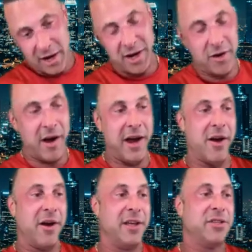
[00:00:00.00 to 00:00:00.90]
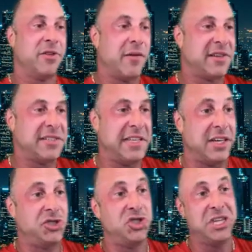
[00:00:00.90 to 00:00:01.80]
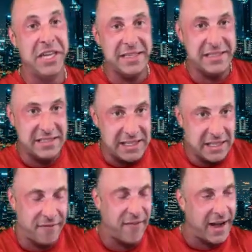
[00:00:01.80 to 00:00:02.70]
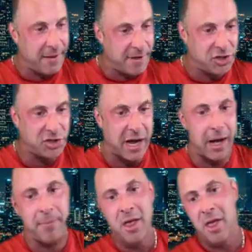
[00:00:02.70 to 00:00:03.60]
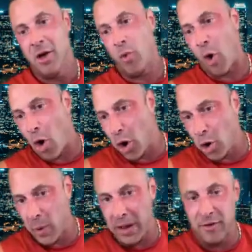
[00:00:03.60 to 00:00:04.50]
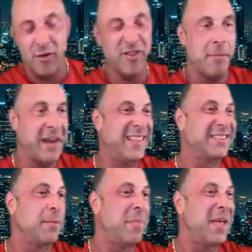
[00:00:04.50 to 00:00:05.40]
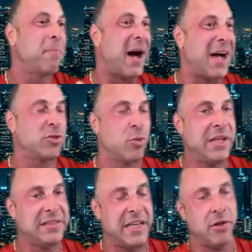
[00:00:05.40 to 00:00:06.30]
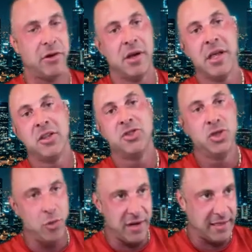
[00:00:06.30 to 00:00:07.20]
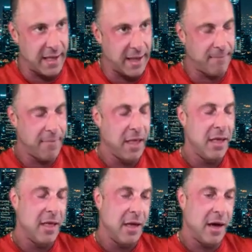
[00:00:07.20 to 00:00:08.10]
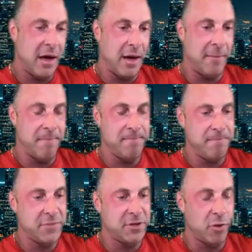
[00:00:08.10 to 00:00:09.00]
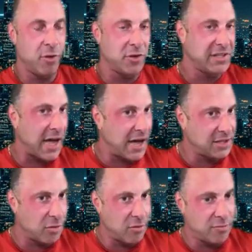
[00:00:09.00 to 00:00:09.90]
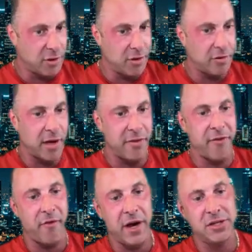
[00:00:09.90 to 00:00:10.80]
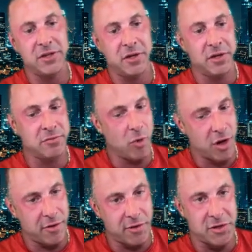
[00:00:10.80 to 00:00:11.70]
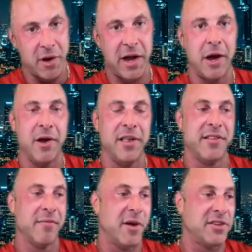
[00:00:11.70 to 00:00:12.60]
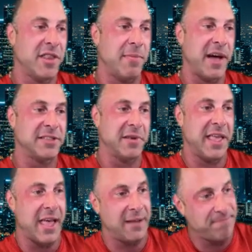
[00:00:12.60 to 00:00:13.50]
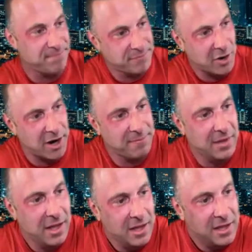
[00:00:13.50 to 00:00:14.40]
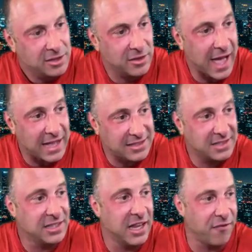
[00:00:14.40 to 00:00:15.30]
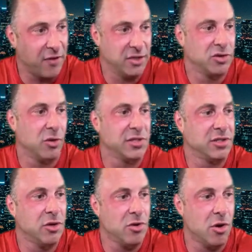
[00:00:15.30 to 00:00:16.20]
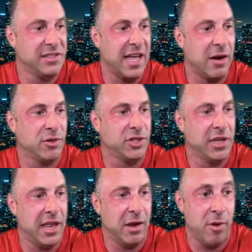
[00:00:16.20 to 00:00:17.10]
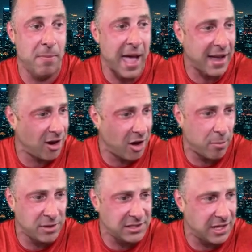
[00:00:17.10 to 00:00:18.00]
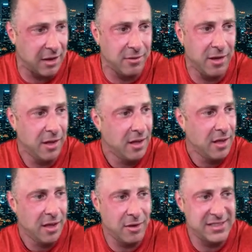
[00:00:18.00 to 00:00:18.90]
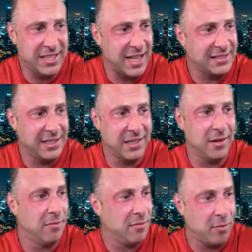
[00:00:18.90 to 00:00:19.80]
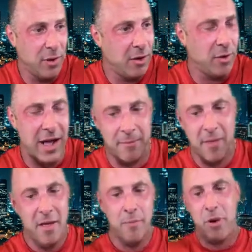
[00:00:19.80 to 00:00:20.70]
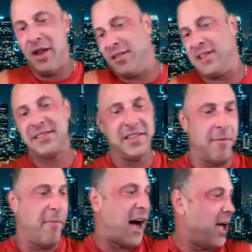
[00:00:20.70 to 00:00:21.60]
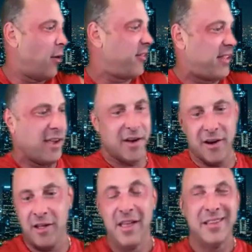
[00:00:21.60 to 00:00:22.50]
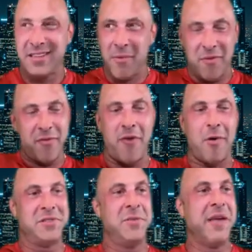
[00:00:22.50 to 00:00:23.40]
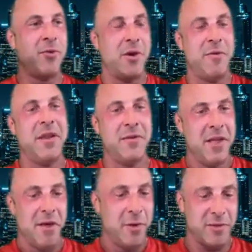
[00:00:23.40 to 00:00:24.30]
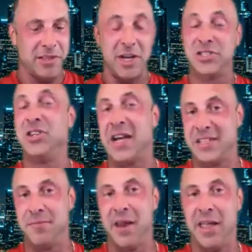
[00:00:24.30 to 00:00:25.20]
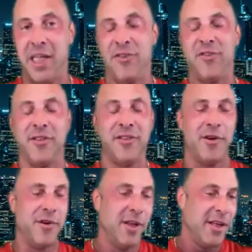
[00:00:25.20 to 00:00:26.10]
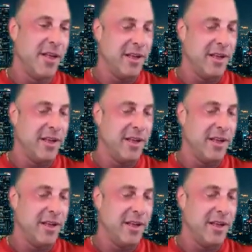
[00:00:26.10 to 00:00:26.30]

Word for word: working in a gray area. You'll never see a GNC, a vitamin shop, Walgreens, or somebody that's a big box retailer doing that. Um, so those guys are they're on the fringe and they're working those gray areas as much as they possibly can. Right? So that's the difference, Jordan. So you know exactly what you're getting. We back it 100%. You know, it's tested. we, we're not putting this into vials here. It's coming from the pharmacy. We have no we, we don't touch your guys' medication. So,